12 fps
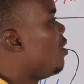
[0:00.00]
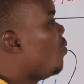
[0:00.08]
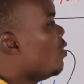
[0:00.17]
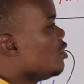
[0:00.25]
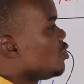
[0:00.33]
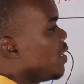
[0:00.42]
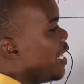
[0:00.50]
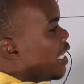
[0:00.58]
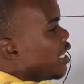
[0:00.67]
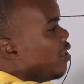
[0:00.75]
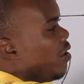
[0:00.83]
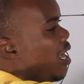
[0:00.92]
One
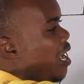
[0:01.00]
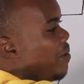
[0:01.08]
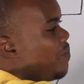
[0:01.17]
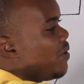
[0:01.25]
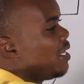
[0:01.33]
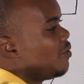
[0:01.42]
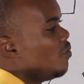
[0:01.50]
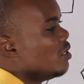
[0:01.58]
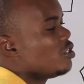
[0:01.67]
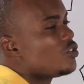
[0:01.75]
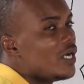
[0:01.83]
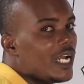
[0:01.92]
triangle up and
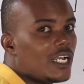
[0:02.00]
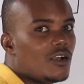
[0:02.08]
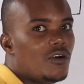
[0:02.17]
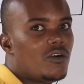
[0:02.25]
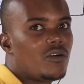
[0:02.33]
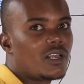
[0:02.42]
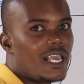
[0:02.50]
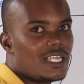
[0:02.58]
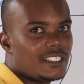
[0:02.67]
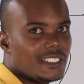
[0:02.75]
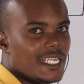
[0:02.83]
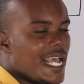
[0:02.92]
one triangle
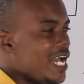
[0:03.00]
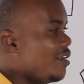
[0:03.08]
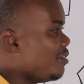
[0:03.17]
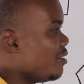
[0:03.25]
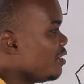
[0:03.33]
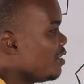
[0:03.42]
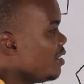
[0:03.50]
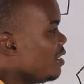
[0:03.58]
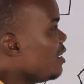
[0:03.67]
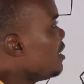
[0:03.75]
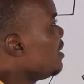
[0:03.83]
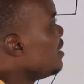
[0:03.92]
gets down
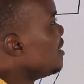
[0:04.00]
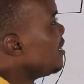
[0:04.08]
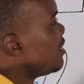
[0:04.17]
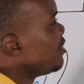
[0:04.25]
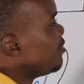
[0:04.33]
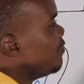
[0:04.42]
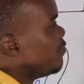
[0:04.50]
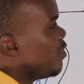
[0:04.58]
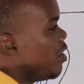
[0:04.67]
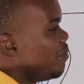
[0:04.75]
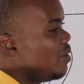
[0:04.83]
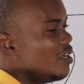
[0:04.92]
to
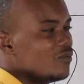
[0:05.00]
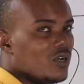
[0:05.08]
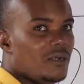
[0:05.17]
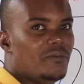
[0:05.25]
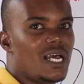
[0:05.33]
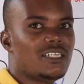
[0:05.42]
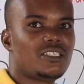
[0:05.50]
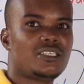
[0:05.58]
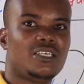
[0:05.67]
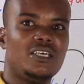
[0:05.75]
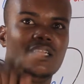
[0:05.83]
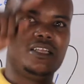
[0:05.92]
form a rhombus.
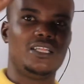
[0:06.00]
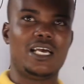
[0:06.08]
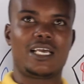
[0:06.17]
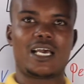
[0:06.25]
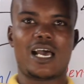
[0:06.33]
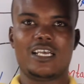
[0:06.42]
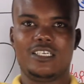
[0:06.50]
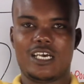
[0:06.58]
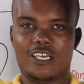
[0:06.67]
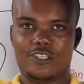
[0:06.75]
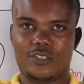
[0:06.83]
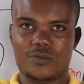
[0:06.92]
Like
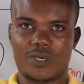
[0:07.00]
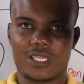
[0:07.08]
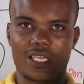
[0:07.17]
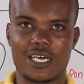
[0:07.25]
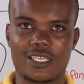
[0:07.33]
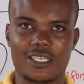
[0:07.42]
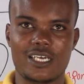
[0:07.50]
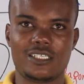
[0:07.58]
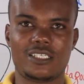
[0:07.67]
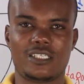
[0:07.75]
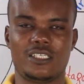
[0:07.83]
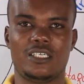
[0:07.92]
I do it like
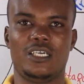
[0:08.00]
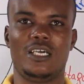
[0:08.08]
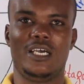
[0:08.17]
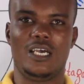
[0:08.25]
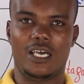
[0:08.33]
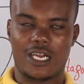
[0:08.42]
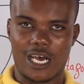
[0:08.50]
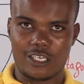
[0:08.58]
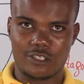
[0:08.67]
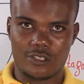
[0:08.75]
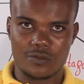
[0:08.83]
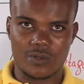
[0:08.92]
this and I
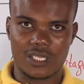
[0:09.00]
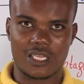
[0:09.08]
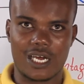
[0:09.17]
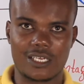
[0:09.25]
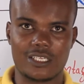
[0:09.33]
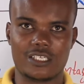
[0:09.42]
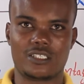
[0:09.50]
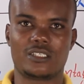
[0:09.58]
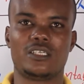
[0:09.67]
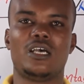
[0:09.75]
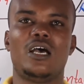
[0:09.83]
do it like this.